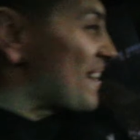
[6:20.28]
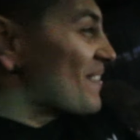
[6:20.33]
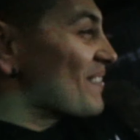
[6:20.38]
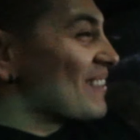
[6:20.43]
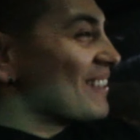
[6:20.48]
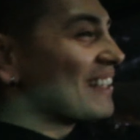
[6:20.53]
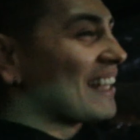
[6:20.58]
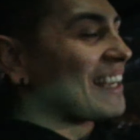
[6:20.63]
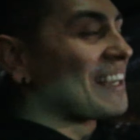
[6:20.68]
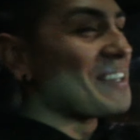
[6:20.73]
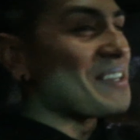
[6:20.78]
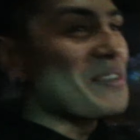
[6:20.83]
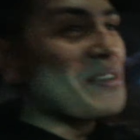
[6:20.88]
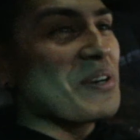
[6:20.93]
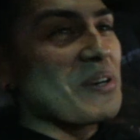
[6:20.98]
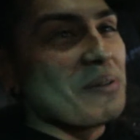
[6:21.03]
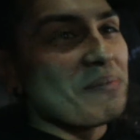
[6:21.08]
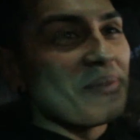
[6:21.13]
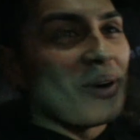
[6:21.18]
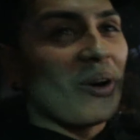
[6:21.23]
like you
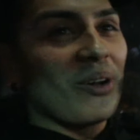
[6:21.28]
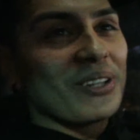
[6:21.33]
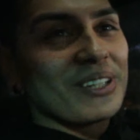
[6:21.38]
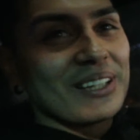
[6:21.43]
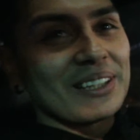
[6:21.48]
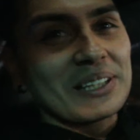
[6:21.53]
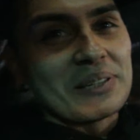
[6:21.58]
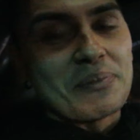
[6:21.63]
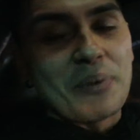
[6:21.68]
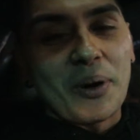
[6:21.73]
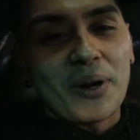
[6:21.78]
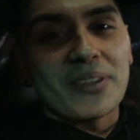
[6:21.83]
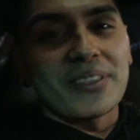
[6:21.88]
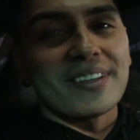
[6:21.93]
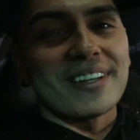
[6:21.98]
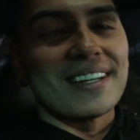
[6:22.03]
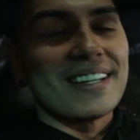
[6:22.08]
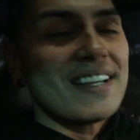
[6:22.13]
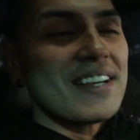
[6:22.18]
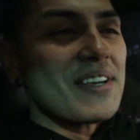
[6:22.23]
hear them all yelling
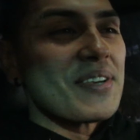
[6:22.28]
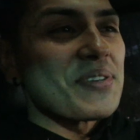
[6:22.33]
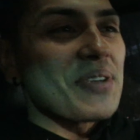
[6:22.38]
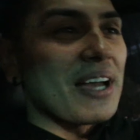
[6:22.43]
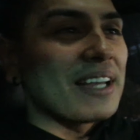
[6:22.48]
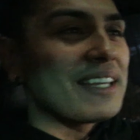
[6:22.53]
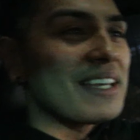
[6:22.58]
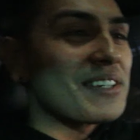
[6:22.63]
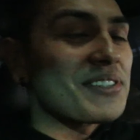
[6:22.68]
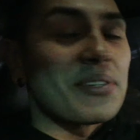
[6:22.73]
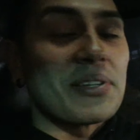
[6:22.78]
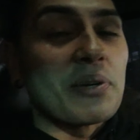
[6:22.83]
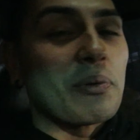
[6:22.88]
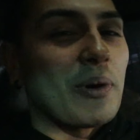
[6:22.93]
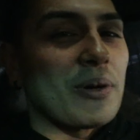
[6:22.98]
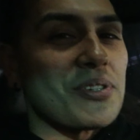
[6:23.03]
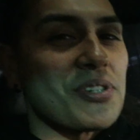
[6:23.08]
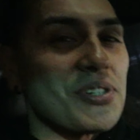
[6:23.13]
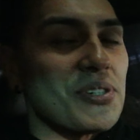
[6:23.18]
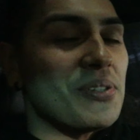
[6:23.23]
Martha, I guess so they
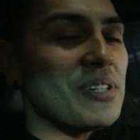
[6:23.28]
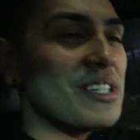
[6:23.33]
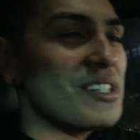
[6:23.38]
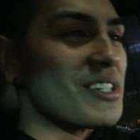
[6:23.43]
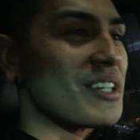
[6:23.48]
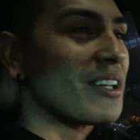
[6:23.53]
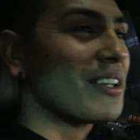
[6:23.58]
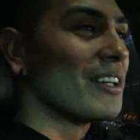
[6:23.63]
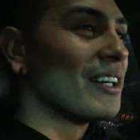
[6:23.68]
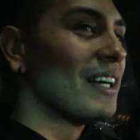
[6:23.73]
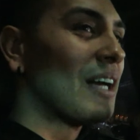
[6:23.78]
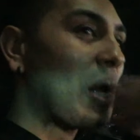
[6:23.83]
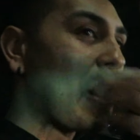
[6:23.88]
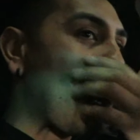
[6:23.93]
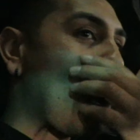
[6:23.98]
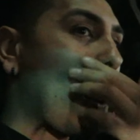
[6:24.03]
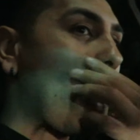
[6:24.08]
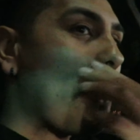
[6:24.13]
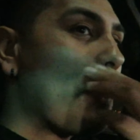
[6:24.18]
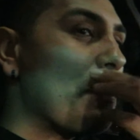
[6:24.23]
won't shoot each other,
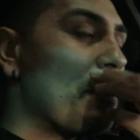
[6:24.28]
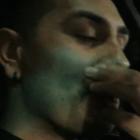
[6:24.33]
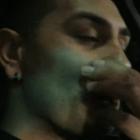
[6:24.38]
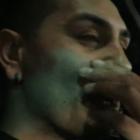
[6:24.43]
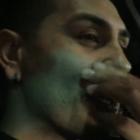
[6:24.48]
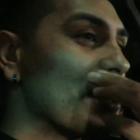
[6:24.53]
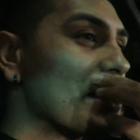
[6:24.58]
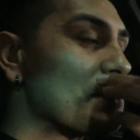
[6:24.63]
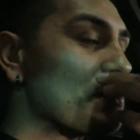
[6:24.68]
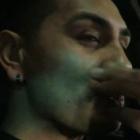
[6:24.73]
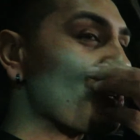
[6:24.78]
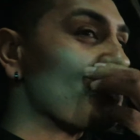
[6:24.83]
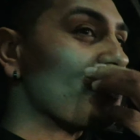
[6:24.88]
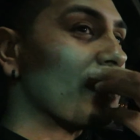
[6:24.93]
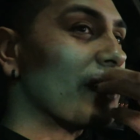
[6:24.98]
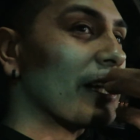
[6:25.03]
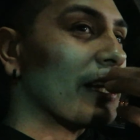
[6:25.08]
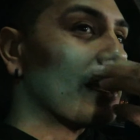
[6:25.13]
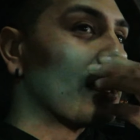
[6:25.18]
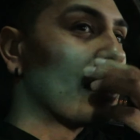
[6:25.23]
but it's pretty
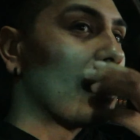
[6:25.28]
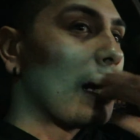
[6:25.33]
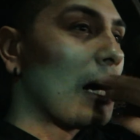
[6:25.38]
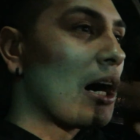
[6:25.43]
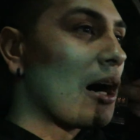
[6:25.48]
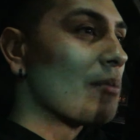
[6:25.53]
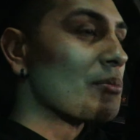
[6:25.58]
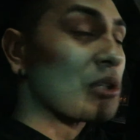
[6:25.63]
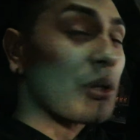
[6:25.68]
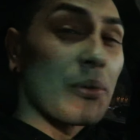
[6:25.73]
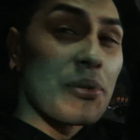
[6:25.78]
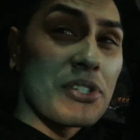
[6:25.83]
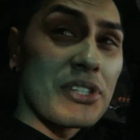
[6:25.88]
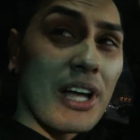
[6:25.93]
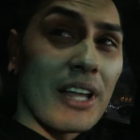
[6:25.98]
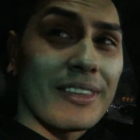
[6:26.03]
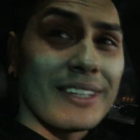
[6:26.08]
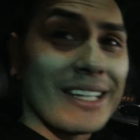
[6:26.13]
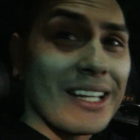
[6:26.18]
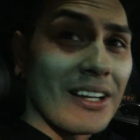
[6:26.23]
funny. Um, so there's
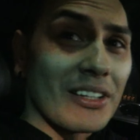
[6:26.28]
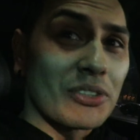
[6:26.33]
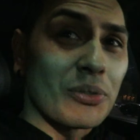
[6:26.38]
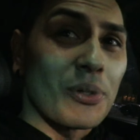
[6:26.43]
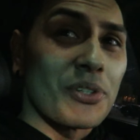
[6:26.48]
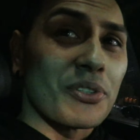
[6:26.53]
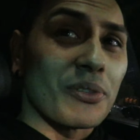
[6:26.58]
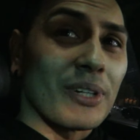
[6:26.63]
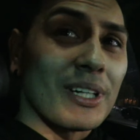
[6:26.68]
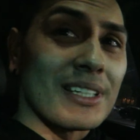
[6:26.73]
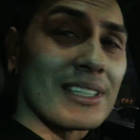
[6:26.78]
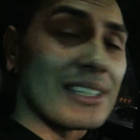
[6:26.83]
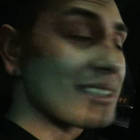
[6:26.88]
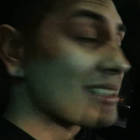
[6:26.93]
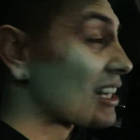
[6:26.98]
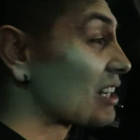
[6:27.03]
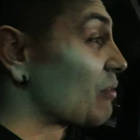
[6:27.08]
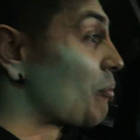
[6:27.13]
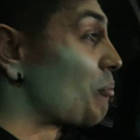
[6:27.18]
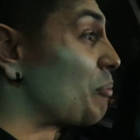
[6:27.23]
nothing here at Toys R Us, it's
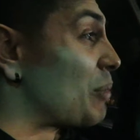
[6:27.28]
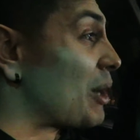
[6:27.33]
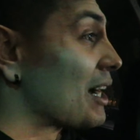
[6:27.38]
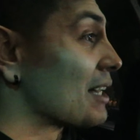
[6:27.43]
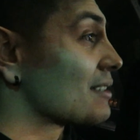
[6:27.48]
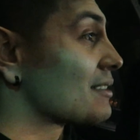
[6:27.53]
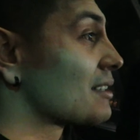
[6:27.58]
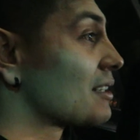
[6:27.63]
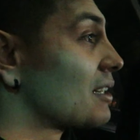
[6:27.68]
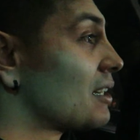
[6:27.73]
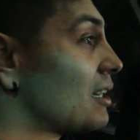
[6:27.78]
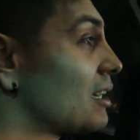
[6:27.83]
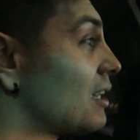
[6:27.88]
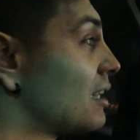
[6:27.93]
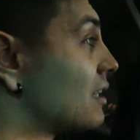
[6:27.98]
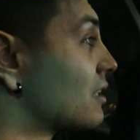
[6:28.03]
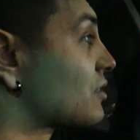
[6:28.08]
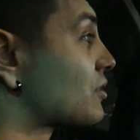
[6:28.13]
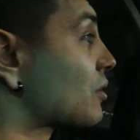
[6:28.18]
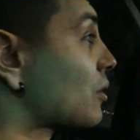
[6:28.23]
kind of a bust.
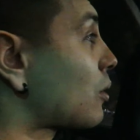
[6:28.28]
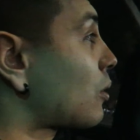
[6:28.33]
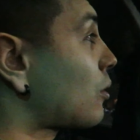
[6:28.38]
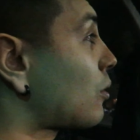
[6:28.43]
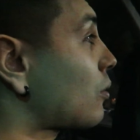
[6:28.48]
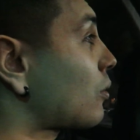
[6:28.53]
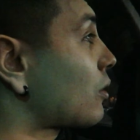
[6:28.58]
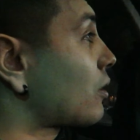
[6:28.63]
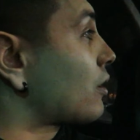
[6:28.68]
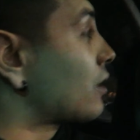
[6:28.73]
So